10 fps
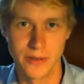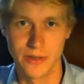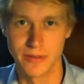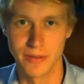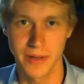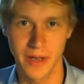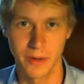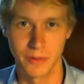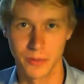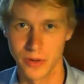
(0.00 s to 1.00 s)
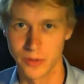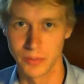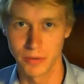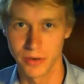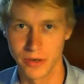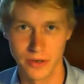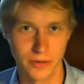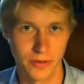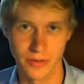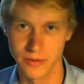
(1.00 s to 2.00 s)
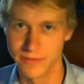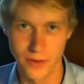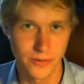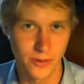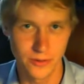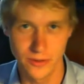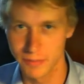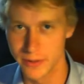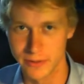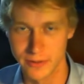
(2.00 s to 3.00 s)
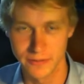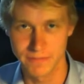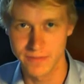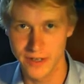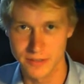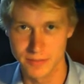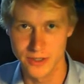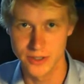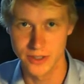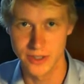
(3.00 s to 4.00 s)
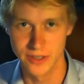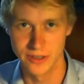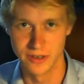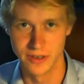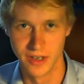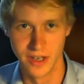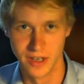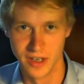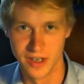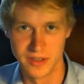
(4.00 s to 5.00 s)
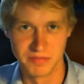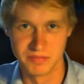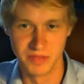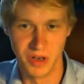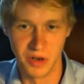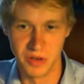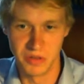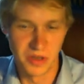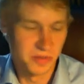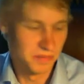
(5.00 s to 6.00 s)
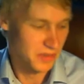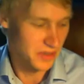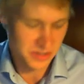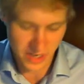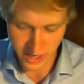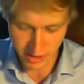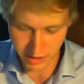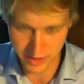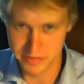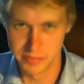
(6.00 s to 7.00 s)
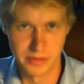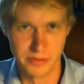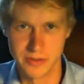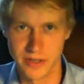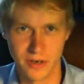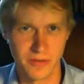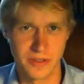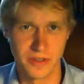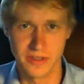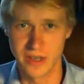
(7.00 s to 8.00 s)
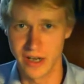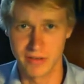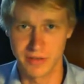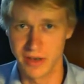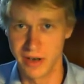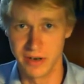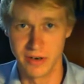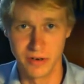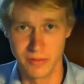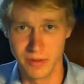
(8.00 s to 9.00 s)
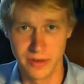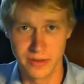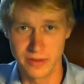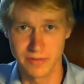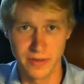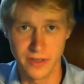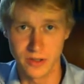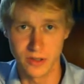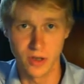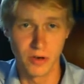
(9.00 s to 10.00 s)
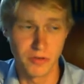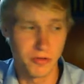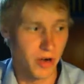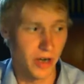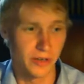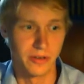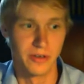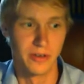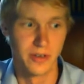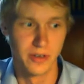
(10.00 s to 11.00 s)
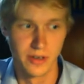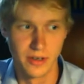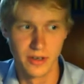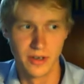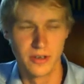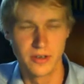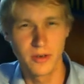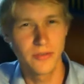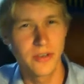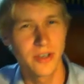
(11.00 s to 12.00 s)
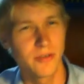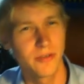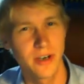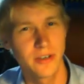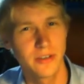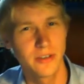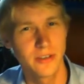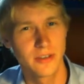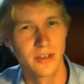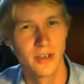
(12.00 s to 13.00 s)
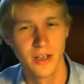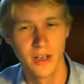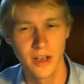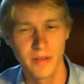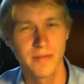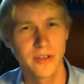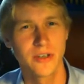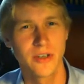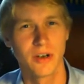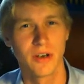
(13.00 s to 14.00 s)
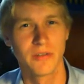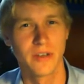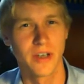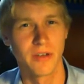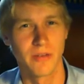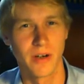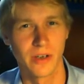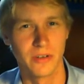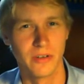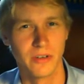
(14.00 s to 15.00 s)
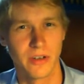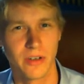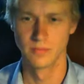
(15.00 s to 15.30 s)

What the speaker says: you to remember how to work the printer and the photocopier and the fax machine and other bizarre attributes that offices have. I don't know, when to feed the dragon. Do offices have dragons? I'm fairly sure offices have dragons.